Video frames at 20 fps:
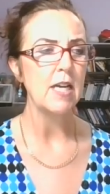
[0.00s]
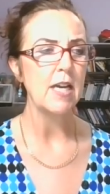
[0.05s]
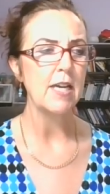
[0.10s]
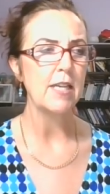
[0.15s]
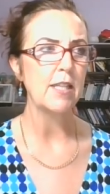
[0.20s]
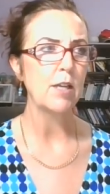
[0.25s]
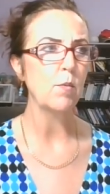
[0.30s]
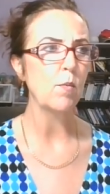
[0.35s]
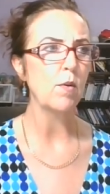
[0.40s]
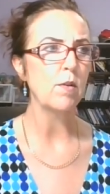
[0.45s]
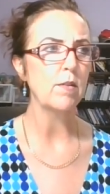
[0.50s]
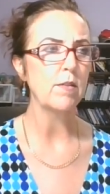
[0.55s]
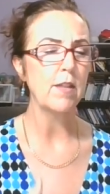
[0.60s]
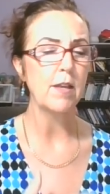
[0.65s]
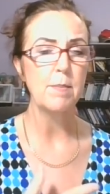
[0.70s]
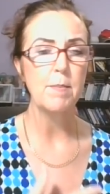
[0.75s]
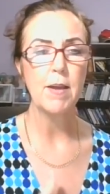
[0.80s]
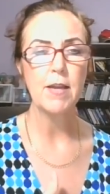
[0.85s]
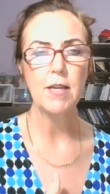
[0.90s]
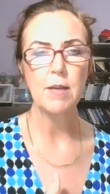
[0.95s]
and they want
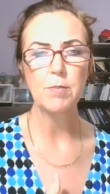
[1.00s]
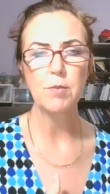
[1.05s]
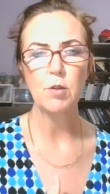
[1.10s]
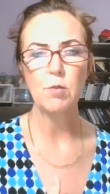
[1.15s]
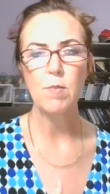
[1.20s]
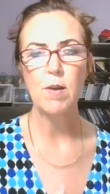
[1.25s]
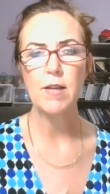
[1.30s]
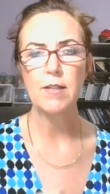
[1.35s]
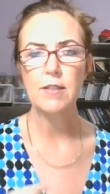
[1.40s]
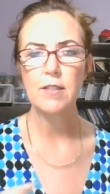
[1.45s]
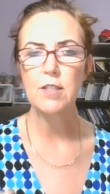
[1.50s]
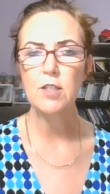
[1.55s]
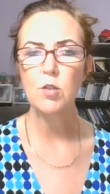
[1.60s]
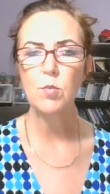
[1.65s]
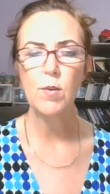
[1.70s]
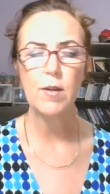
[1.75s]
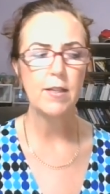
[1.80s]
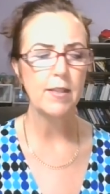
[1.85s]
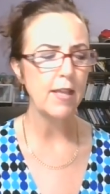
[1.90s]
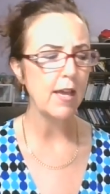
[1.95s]
they make up their mind this
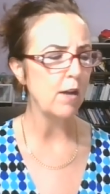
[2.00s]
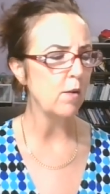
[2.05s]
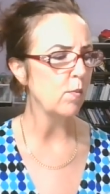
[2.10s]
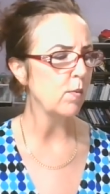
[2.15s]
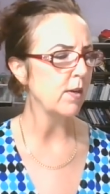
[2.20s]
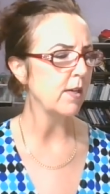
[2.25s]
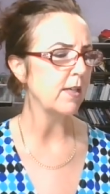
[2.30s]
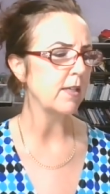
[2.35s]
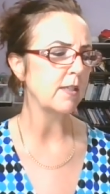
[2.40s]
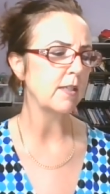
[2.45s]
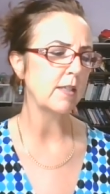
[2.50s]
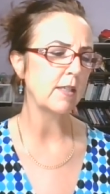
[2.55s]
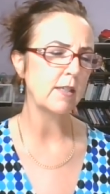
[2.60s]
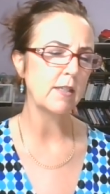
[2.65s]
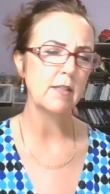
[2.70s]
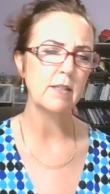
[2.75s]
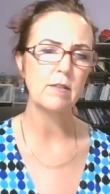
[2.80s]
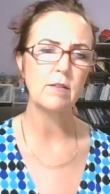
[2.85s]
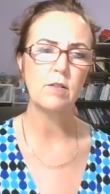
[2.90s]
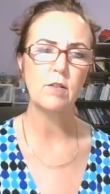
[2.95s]
way that way
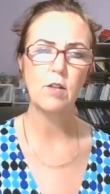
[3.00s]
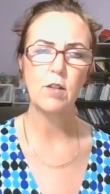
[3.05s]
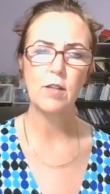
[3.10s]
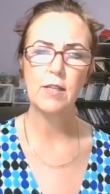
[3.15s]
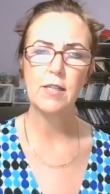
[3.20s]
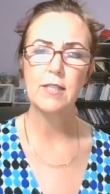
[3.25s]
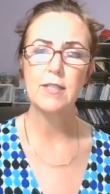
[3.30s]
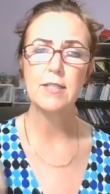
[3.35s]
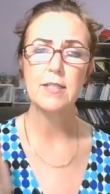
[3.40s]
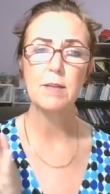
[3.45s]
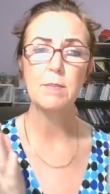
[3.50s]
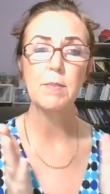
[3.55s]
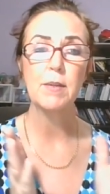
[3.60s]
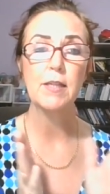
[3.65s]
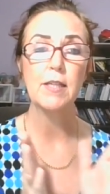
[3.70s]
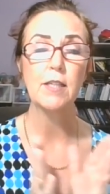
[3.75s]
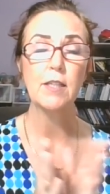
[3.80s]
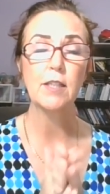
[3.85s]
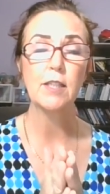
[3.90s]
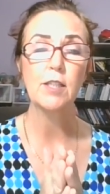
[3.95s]
and they need
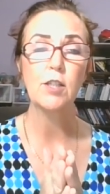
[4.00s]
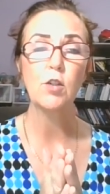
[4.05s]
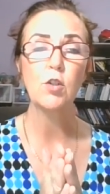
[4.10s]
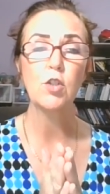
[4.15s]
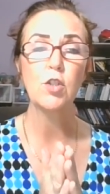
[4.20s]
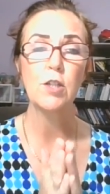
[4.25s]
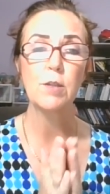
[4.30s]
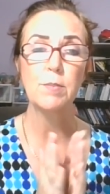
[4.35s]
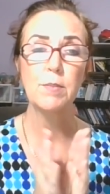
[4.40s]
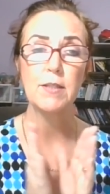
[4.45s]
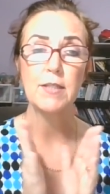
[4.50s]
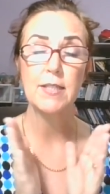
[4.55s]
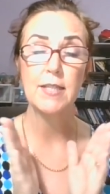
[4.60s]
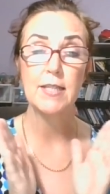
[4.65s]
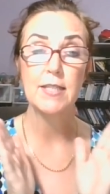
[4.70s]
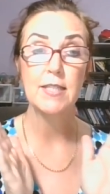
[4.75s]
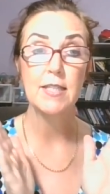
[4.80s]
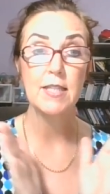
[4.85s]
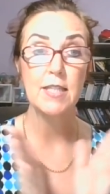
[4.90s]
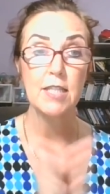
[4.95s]
somebody in leadership that
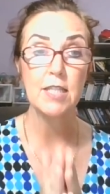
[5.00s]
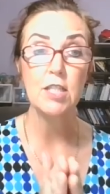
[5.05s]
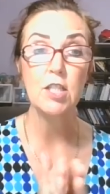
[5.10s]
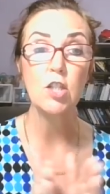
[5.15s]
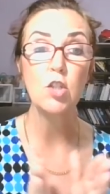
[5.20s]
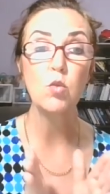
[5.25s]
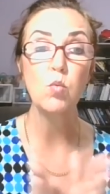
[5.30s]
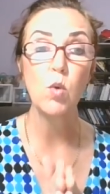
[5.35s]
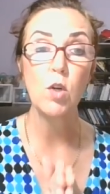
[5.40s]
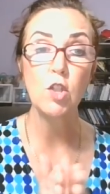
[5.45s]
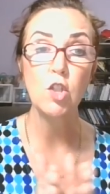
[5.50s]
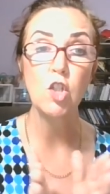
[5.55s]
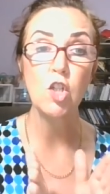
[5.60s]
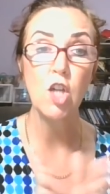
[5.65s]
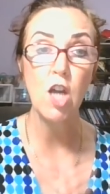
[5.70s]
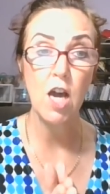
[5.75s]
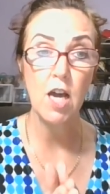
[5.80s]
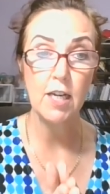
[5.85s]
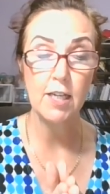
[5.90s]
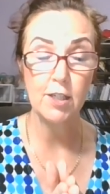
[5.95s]
says this is what you
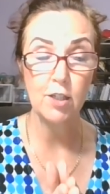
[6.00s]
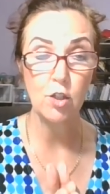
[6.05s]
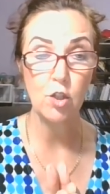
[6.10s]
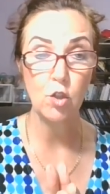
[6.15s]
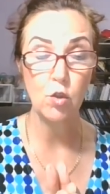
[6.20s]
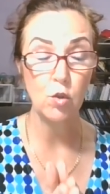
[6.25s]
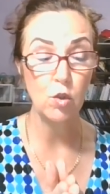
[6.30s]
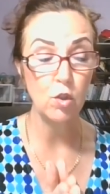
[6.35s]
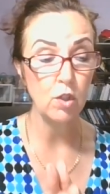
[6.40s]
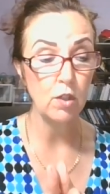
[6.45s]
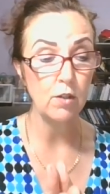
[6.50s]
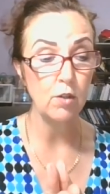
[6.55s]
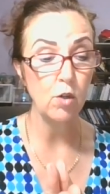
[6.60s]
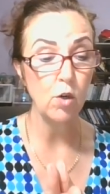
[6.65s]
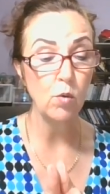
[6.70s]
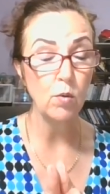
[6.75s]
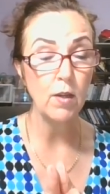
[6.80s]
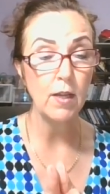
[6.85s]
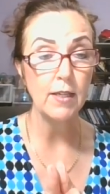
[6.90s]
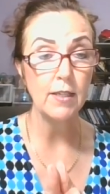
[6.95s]
got to do you, you
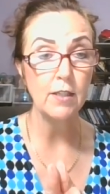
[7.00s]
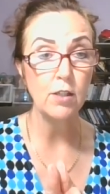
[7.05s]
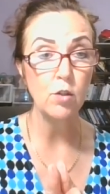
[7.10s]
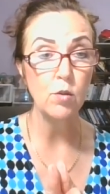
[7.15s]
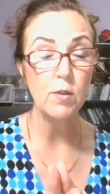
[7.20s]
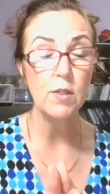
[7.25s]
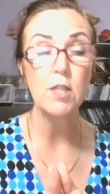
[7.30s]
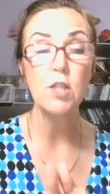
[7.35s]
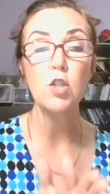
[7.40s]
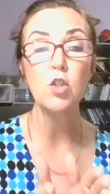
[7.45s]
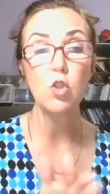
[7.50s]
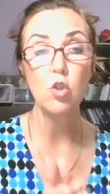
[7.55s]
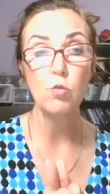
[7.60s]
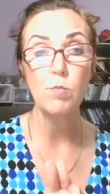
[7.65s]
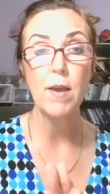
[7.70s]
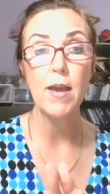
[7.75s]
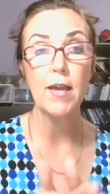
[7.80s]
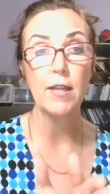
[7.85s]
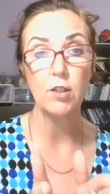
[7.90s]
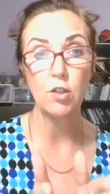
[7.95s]
don't like doing it too
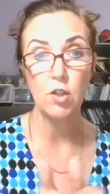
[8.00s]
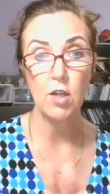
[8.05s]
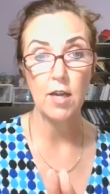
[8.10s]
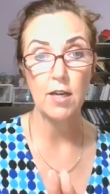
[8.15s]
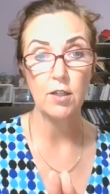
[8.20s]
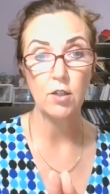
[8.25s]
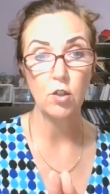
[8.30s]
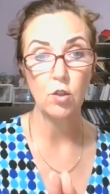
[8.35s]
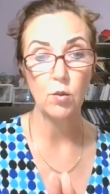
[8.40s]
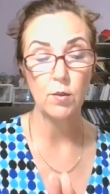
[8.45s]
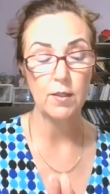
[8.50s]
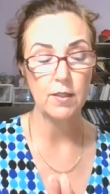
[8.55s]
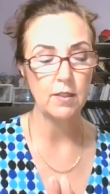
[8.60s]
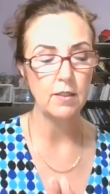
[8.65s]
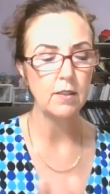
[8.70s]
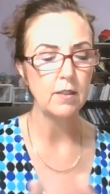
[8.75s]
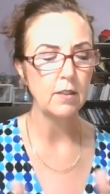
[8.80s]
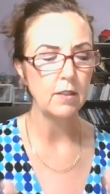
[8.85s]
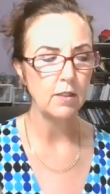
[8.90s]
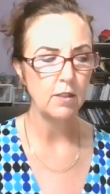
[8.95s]
bad you got to do it
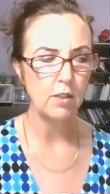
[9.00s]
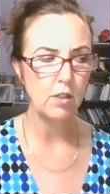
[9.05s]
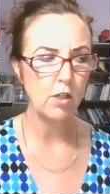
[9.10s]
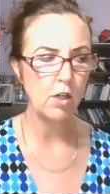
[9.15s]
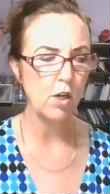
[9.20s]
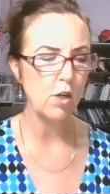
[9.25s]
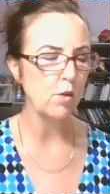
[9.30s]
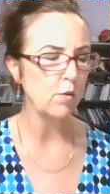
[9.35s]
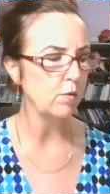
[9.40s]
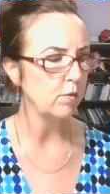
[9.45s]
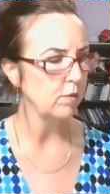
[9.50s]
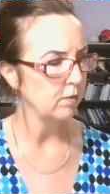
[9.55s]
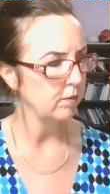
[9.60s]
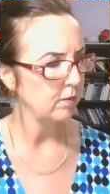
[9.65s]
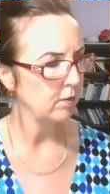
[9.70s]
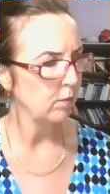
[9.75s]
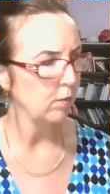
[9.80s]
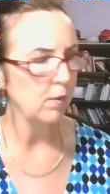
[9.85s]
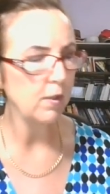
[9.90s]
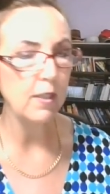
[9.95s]
you know
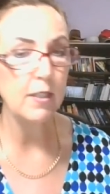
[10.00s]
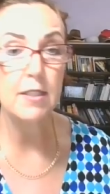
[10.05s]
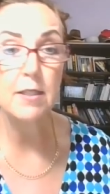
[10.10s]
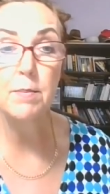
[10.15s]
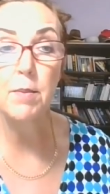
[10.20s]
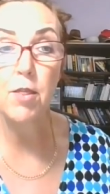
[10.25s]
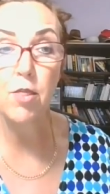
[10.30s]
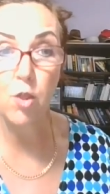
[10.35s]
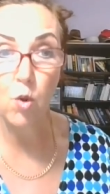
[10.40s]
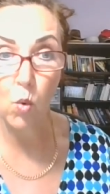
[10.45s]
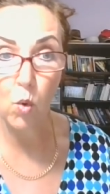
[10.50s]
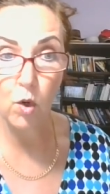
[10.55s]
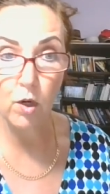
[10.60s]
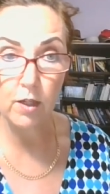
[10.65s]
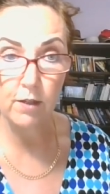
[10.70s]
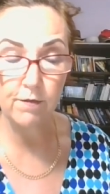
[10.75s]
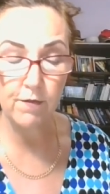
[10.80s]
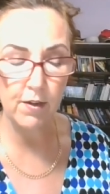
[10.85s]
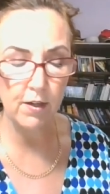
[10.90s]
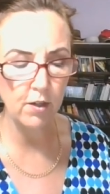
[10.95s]
we need some
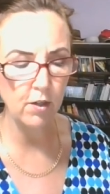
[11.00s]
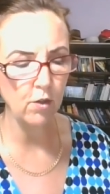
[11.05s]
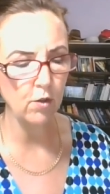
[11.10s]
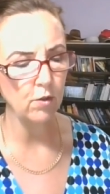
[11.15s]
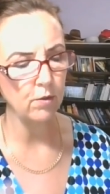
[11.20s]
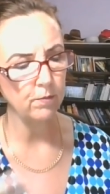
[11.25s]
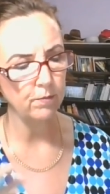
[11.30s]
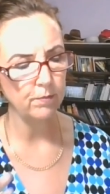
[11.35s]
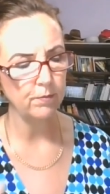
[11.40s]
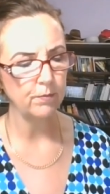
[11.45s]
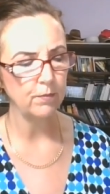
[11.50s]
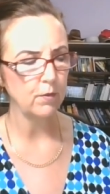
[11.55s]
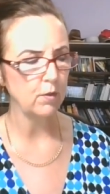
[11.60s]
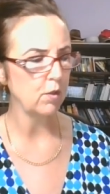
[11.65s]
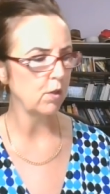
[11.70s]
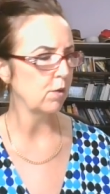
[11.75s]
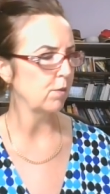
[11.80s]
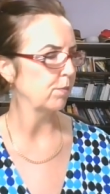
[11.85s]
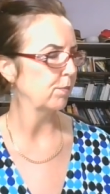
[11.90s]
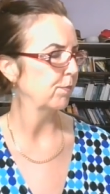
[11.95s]
authority figure
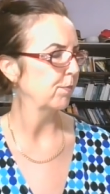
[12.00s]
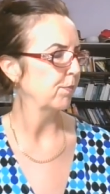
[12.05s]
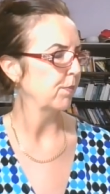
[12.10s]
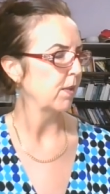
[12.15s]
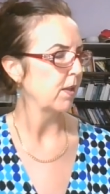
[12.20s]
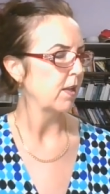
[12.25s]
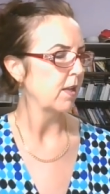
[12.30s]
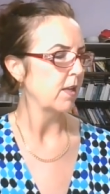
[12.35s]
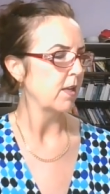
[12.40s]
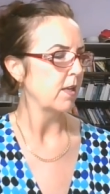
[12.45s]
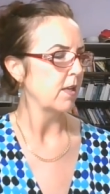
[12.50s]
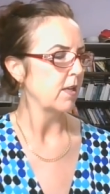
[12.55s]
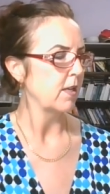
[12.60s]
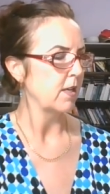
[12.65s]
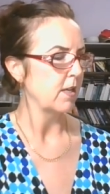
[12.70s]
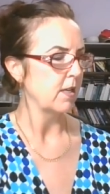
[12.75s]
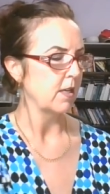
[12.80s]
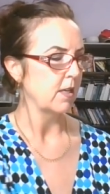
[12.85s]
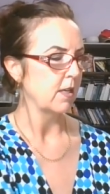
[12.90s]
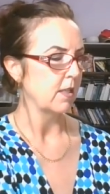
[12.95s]
so
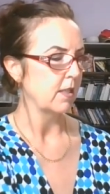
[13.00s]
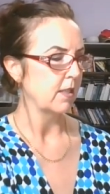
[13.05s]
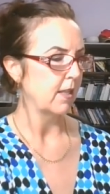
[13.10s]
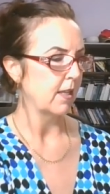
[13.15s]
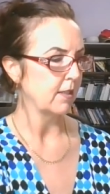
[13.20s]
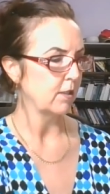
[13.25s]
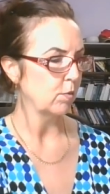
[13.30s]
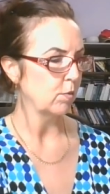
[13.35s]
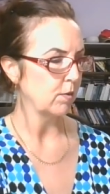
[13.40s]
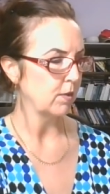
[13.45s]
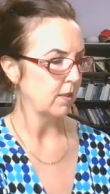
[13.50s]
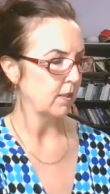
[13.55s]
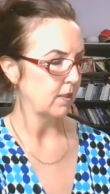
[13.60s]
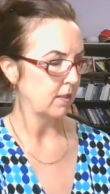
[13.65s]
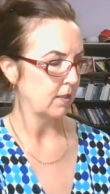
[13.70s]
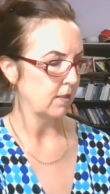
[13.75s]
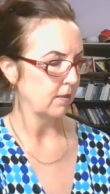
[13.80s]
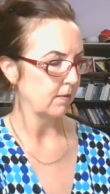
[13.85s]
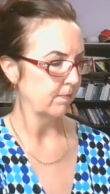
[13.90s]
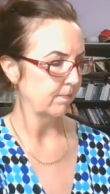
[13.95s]
that's
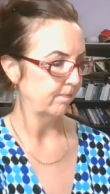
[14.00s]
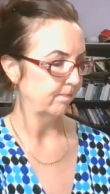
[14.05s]
what's